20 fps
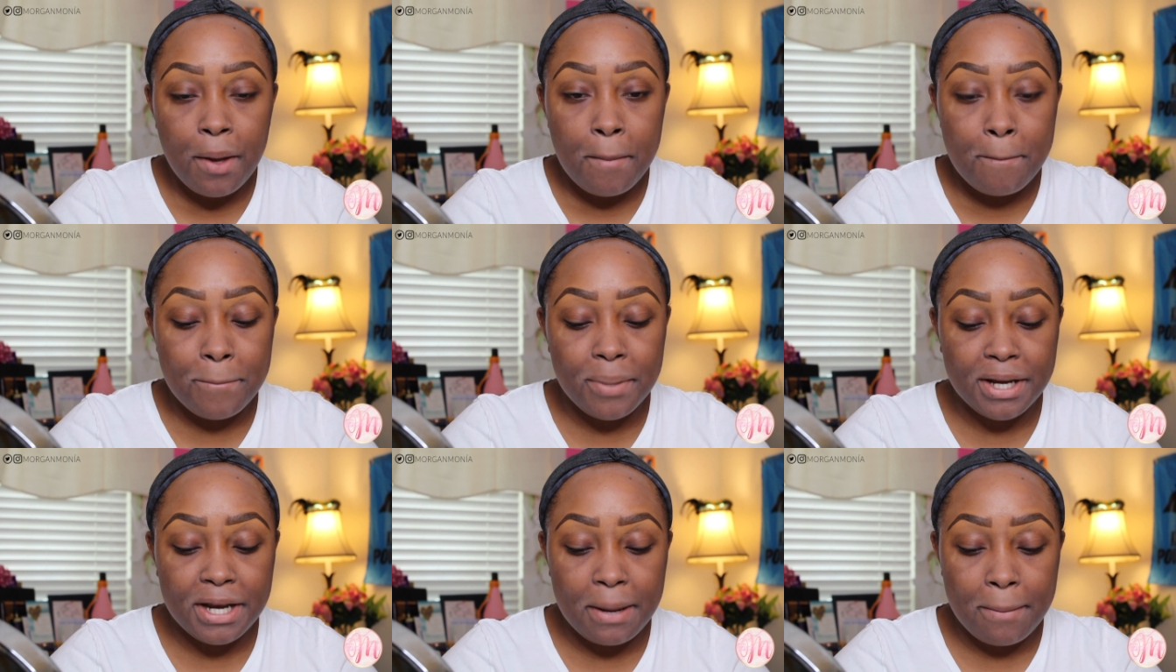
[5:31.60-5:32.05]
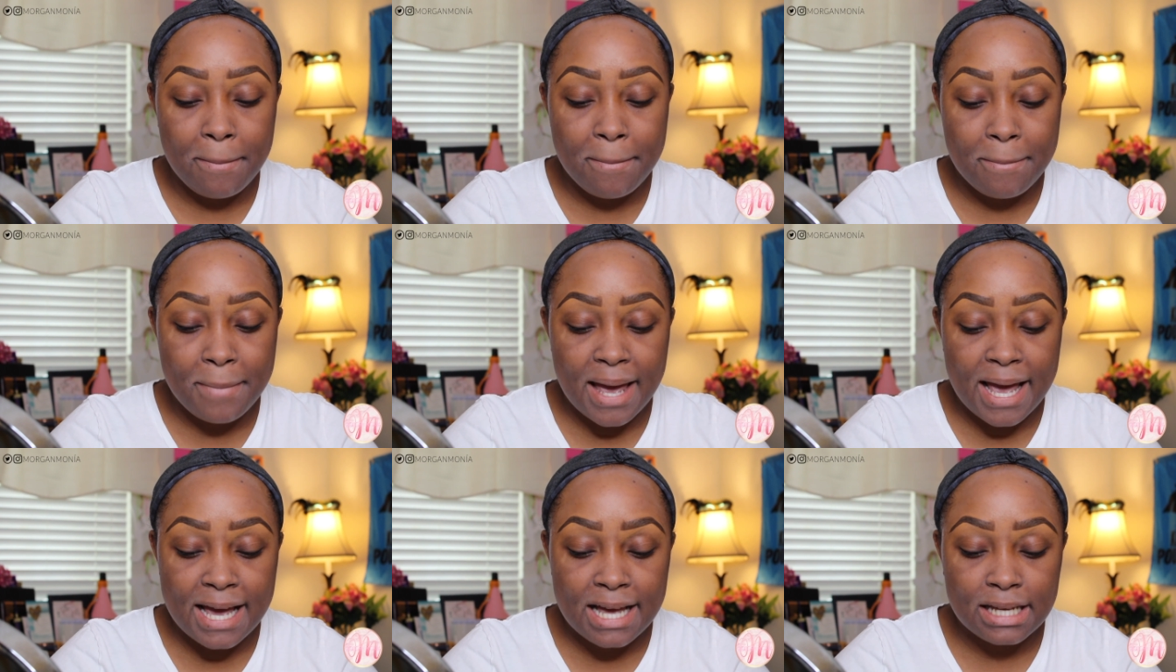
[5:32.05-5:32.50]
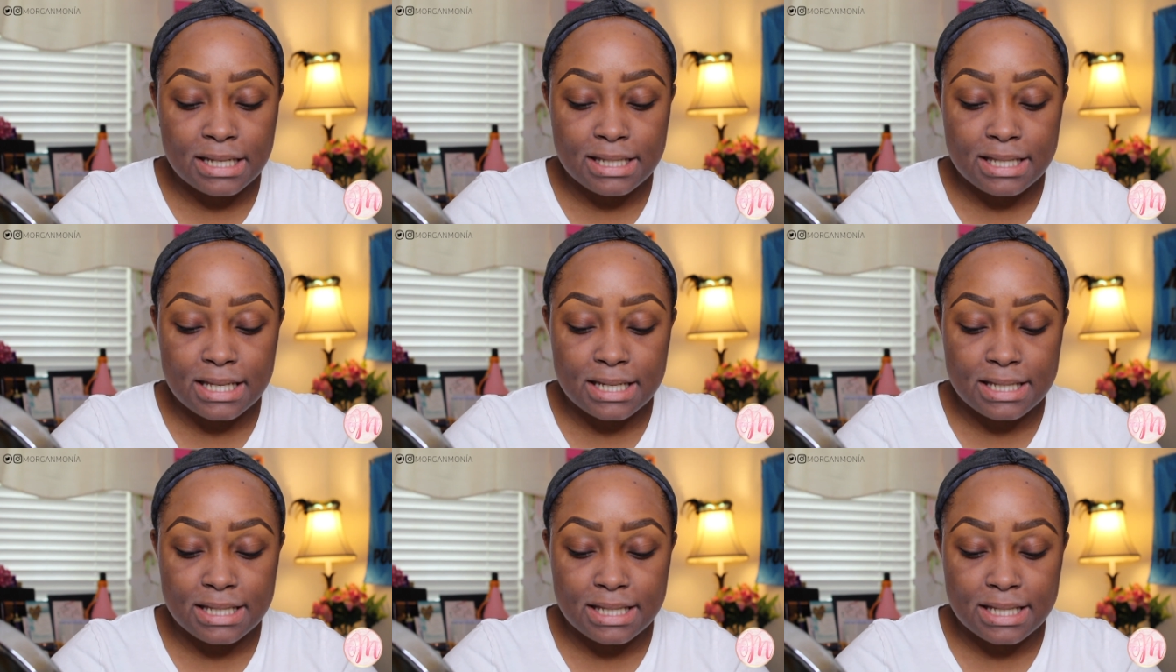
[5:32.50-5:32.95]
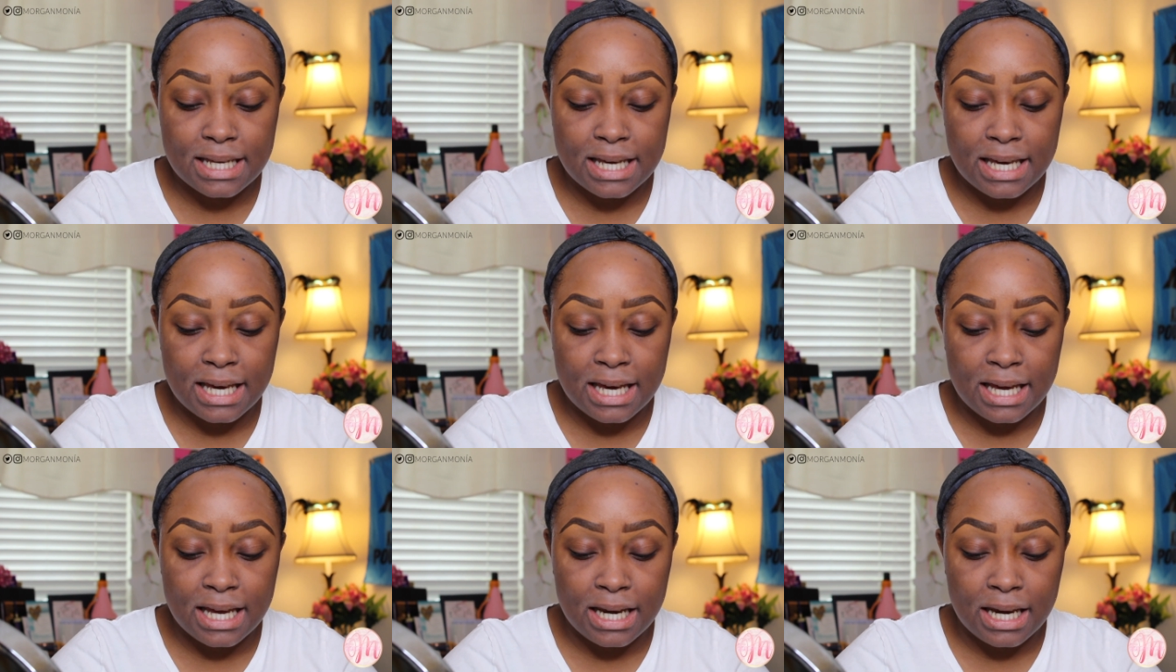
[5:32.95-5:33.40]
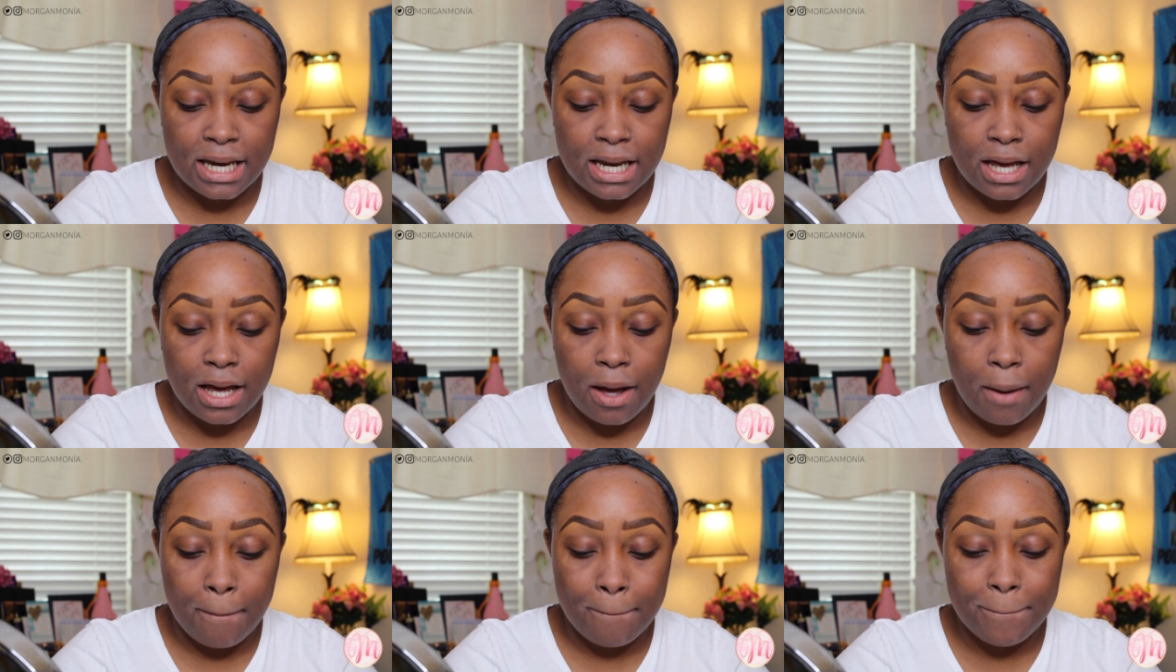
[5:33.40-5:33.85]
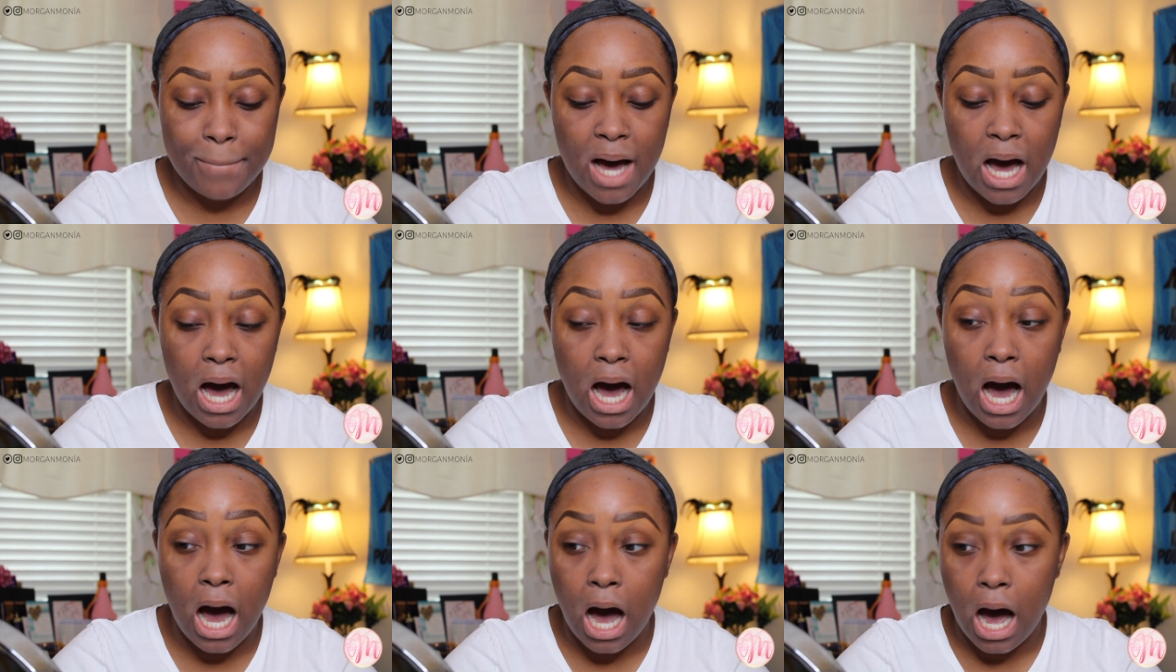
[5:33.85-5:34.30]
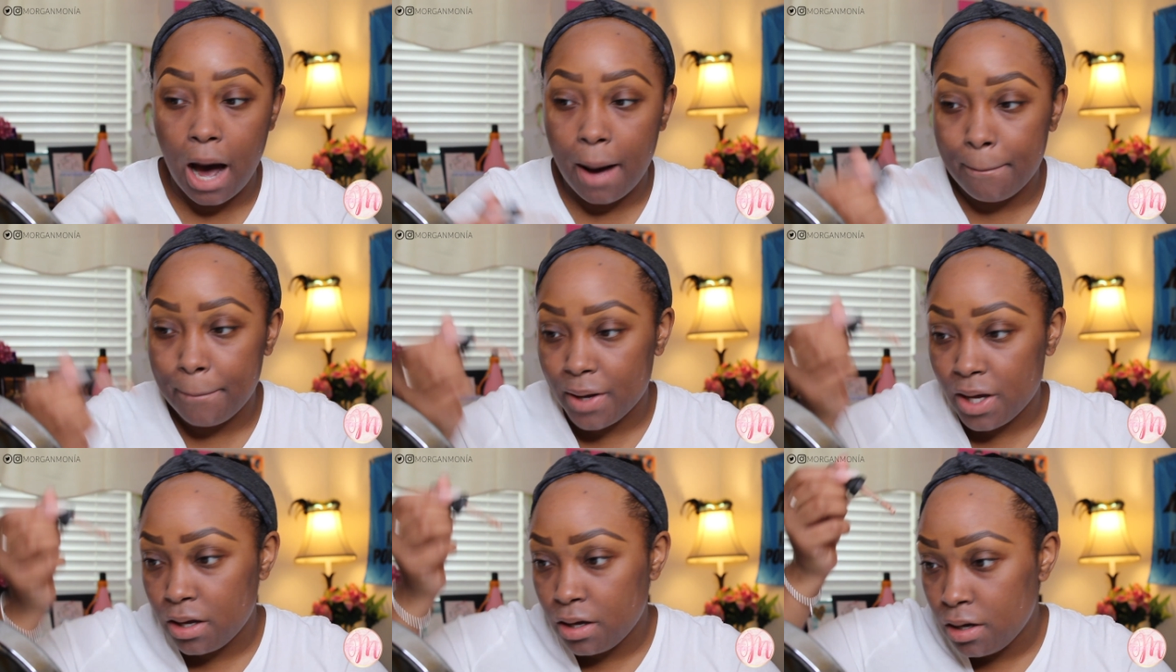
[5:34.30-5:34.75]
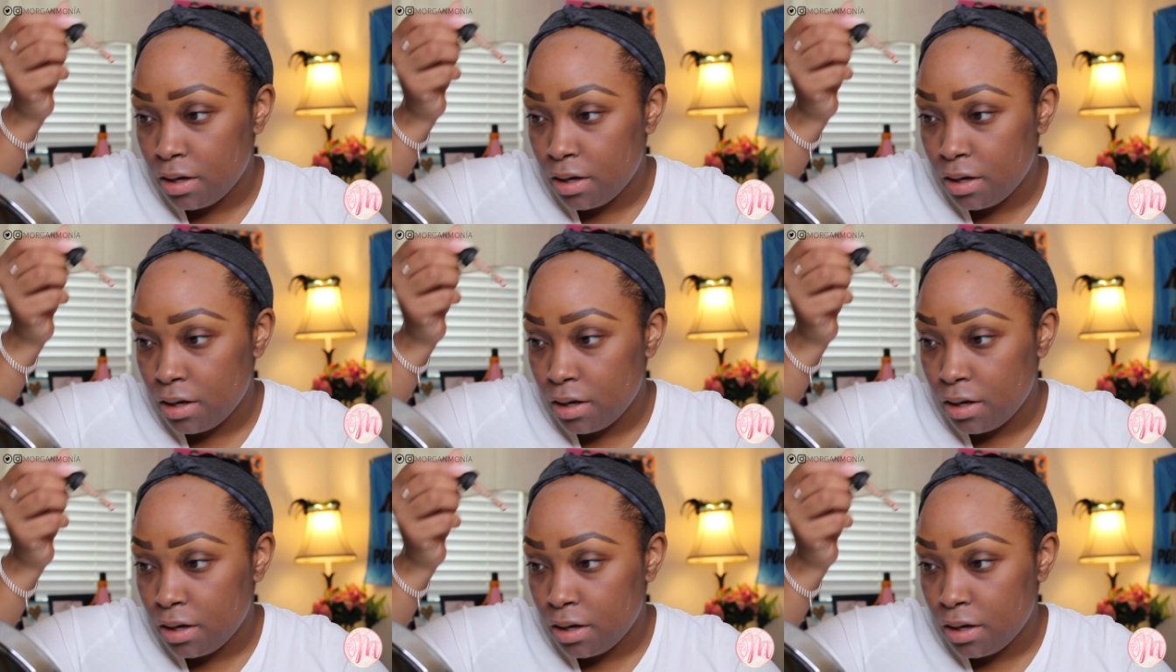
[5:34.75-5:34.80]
but it makes the skin pop.